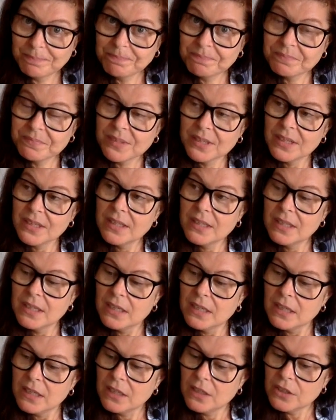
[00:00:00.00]
at, right?
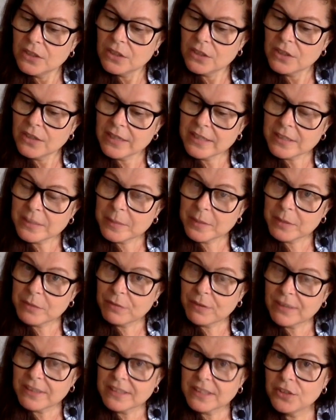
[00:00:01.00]

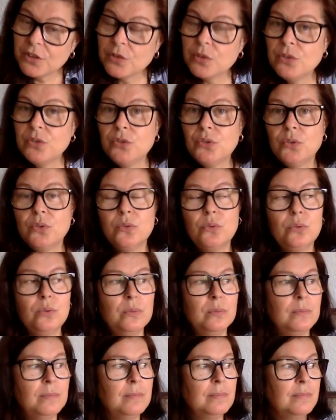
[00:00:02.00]
Intermittent fasting you can
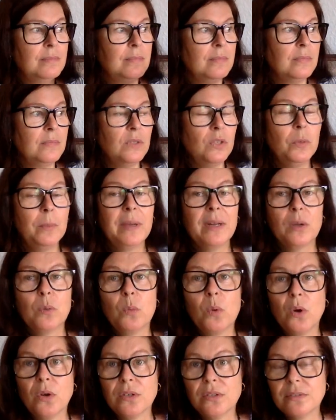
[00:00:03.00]
do no
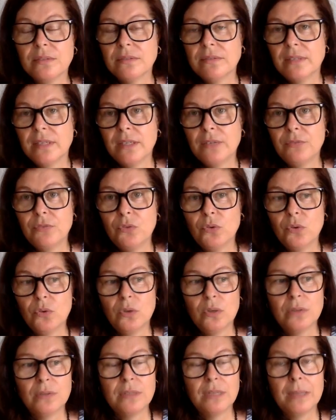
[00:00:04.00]
matter what.
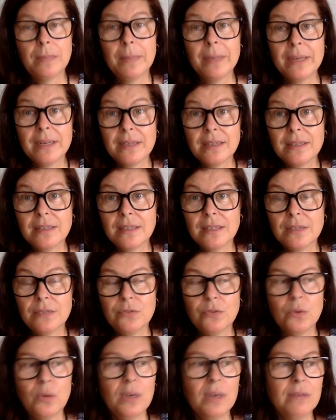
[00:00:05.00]
If you're diabetic,
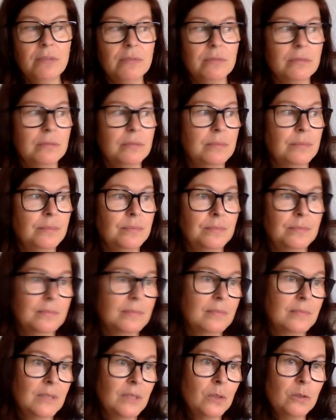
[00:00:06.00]
if you have
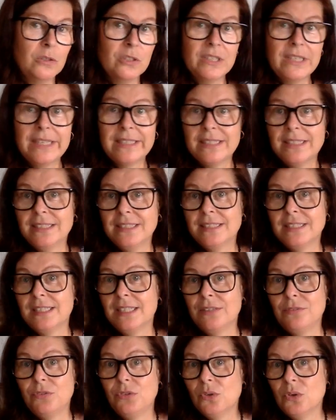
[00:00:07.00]
on
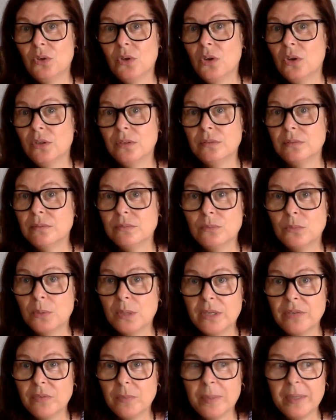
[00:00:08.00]
statins, if you're
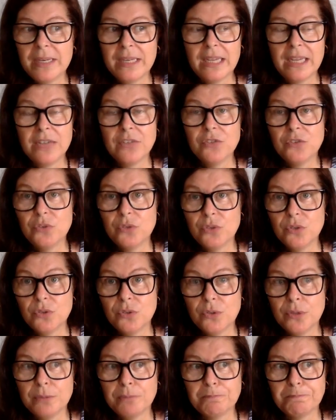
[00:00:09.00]
on whatever medication,
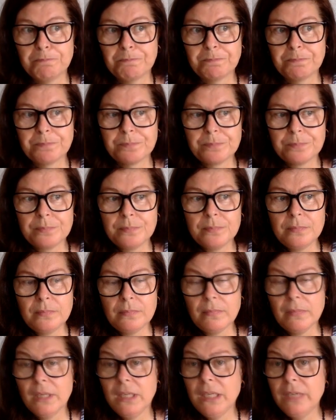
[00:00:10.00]
you can do it.
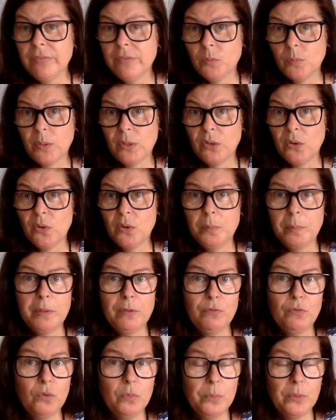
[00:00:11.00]
Even when
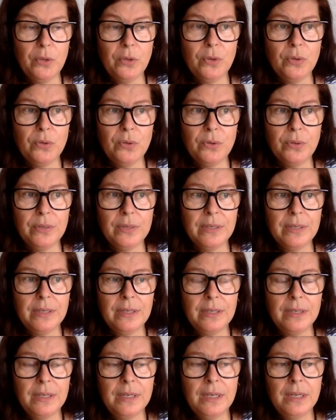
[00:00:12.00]
you're on metformin, you can do
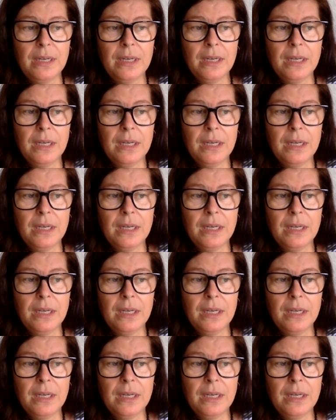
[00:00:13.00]
it.